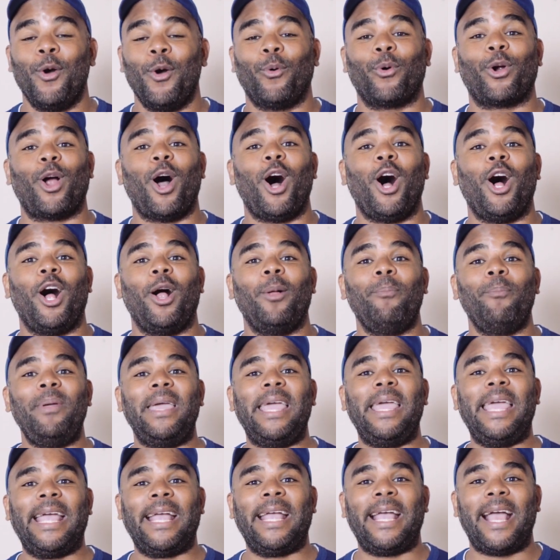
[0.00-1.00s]
We're all
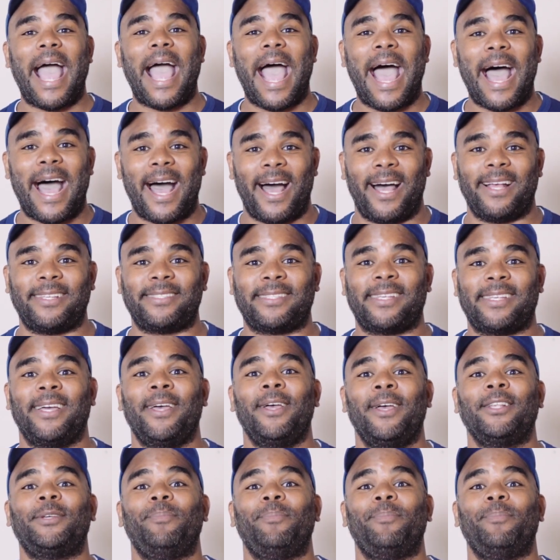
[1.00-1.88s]
being asked